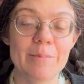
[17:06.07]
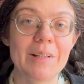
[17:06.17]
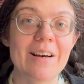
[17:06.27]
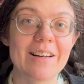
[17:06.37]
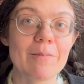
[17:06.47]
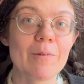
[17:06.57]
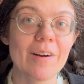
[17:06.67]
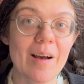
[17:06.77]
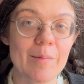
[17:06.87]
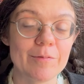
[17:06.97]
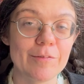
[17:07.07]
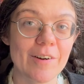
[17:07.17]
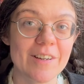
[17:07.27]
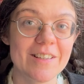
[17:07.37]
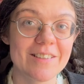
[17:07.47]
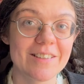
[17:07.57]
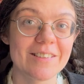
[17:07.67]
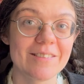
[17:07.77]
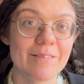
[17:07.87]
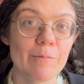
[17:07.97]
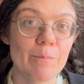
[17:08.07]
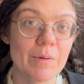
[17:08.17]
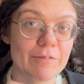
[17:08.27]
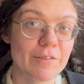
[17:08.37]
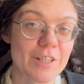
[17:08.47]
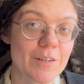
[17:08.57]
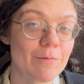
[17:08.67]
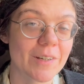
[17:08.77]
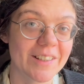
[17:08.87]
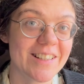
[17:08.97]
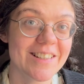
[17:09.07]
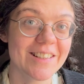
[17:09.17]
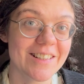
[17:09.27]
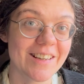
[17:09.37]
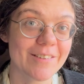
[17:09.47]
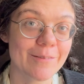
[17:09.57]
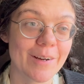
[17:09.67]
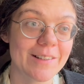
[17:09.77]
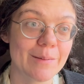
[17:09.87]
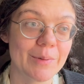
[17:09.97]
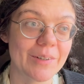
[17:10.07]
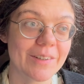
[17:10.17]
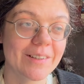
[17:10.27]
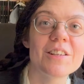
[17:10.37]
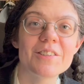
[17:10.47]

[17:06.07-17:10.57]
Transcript: of plotting work up front before you really sit down to write the book.